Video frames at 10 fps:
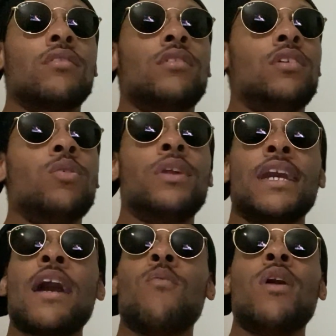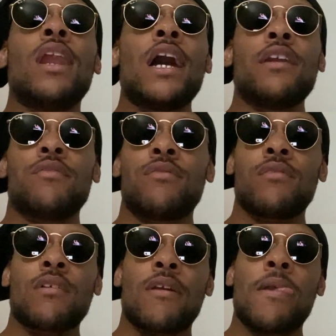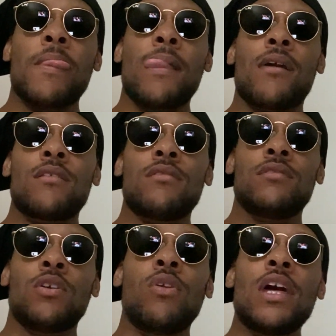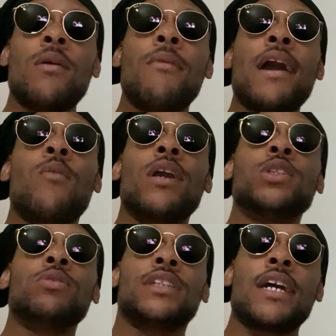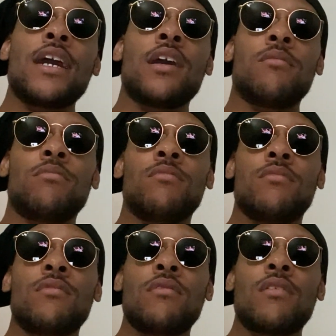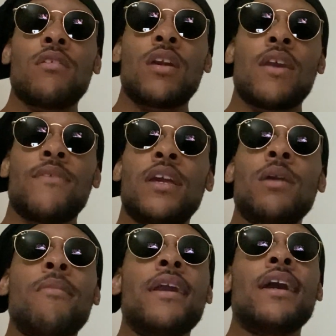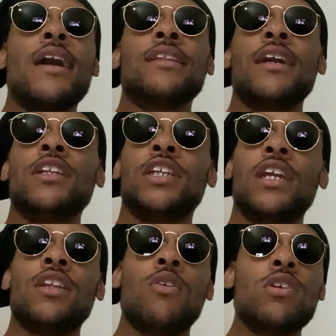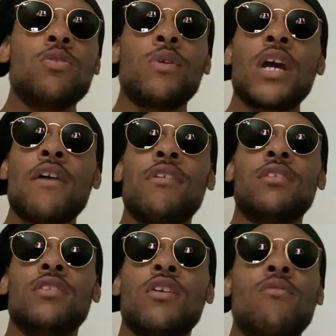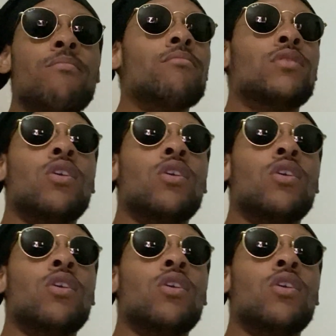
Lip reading: you only got one life. Don't let anybody waste your time. If anybody out there cheating on you, whatever, don't